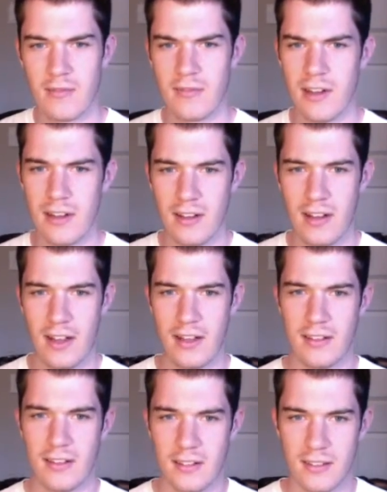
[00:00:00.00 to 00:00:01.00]
Very
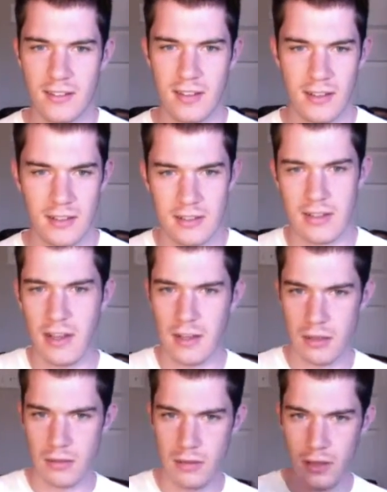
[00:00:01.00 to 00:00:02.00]
light. I
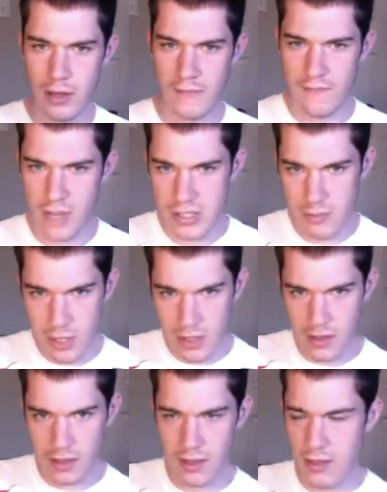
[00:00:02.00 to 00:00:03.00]
could throw it like a frisbee.
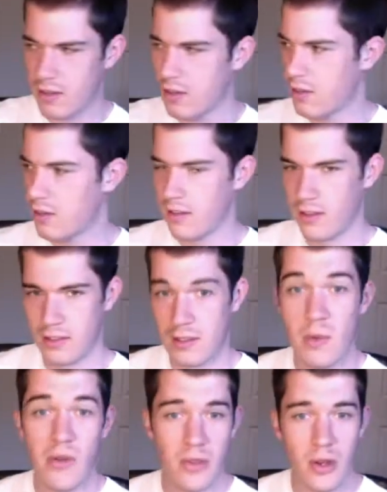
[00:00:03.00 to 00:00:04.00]
Some
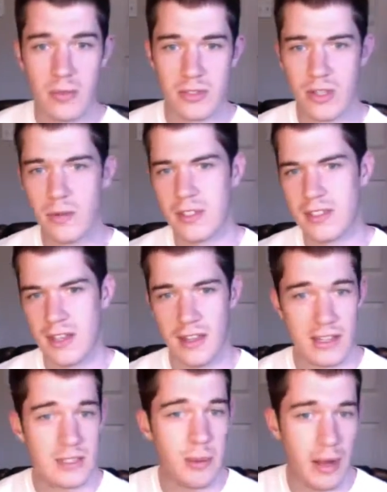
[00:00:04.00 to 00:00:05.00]
of you, I'm sure, would say
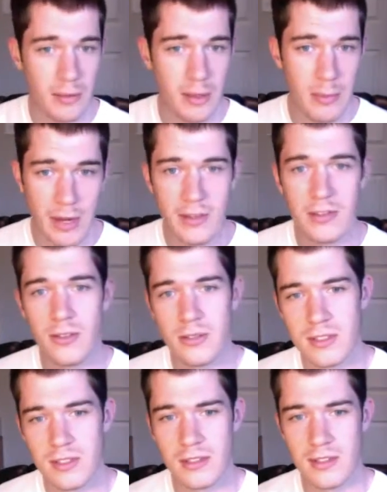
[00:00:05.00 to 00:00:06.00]
that's probably a better
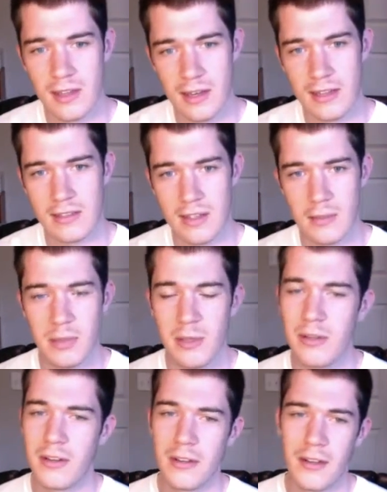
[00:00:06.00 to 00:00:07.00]
use than as a
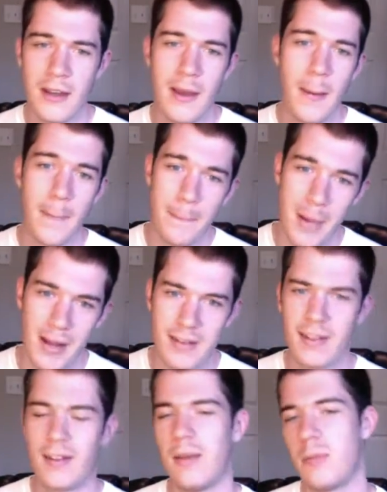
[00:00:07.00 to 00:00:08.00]
computer, but
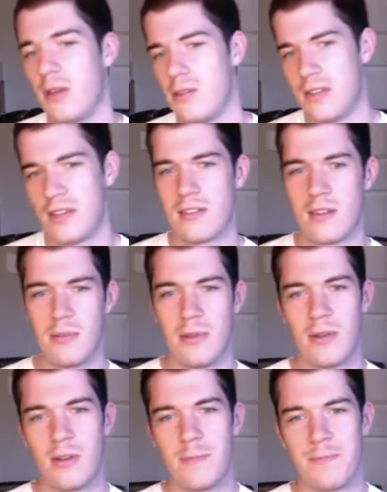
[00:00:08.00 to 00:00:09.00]
I'm going to use it as a
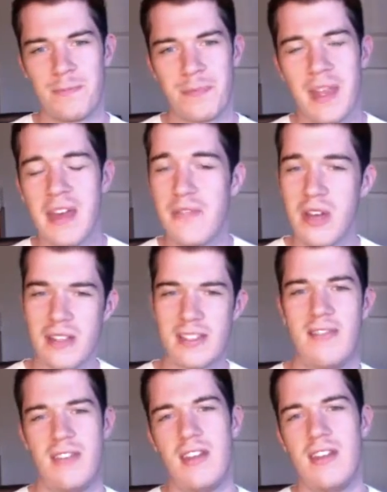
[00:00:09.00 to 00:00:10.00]
computer. If you guys
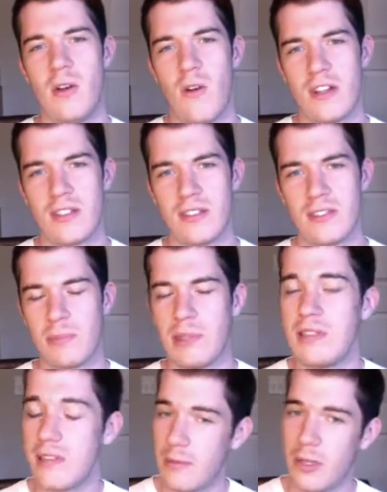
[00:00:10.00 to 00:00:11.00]
have any questions,
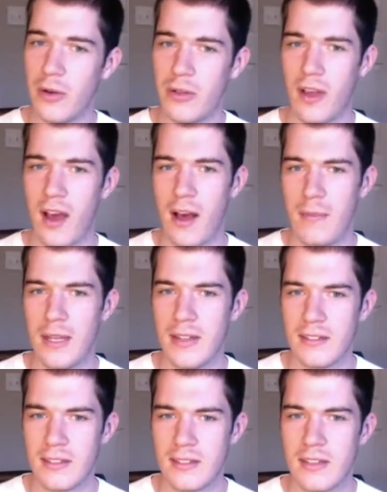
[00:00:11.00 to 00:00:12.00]
please let me know in the
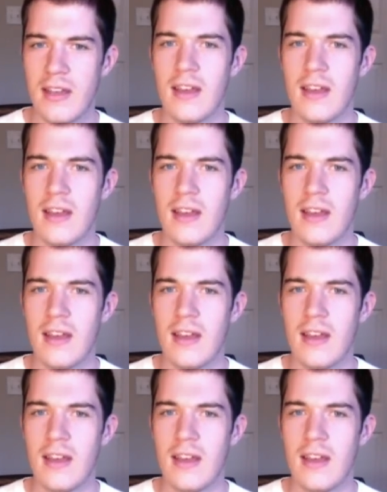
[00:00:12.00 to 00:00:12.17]
comments.